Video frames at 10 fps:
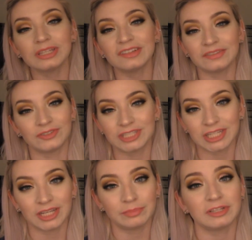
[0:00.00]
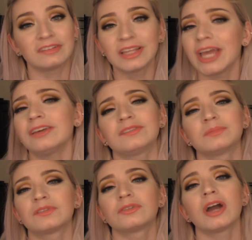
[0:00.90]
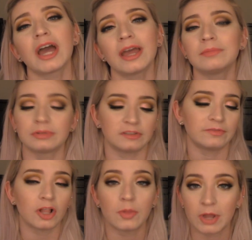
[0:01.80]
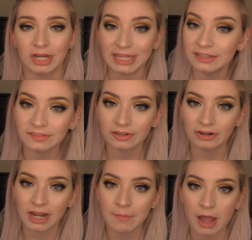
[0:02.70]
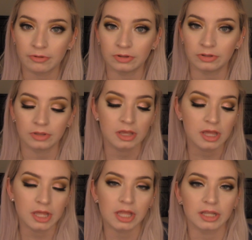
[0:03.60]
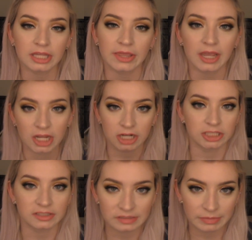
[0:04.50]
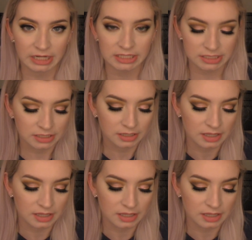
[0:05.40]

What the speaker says: this. If you did, please like, subscribe. Please follow me on Instagram. I will link that here in just a minute.